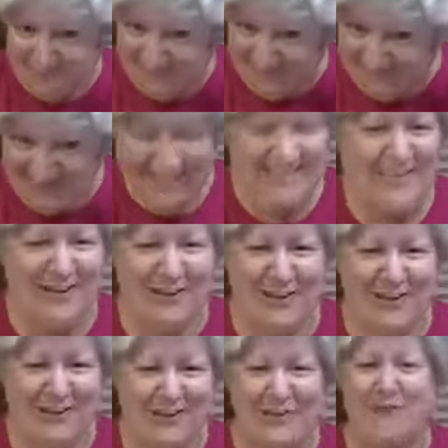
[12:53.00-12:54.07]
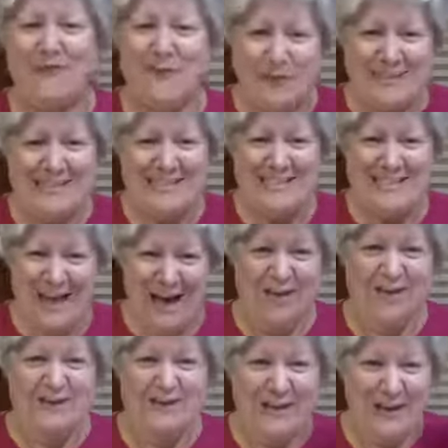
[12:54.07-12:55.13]
That's how long, 46
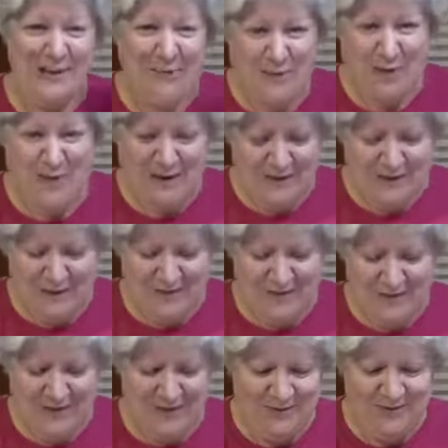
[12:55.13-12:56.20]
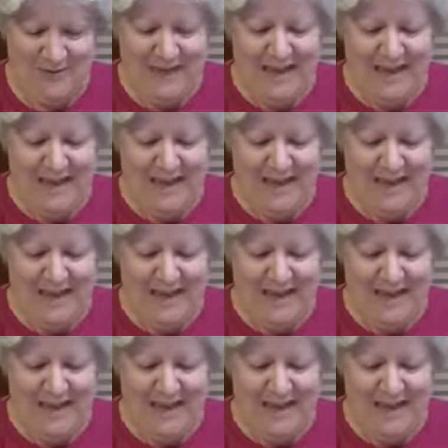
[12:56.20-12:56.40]
hours to get 4 minutes on film.